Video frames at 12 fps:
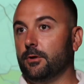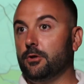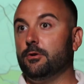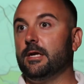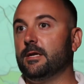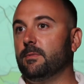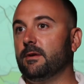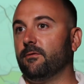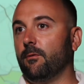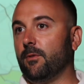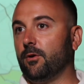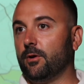you need to be
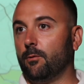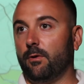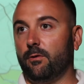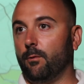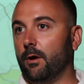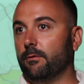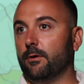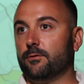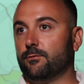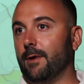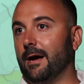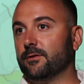familiar with where those
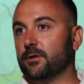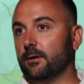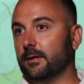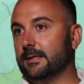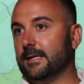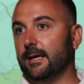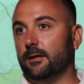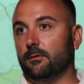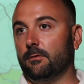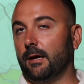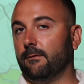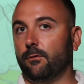routes are going to take you.
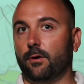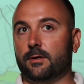Like, for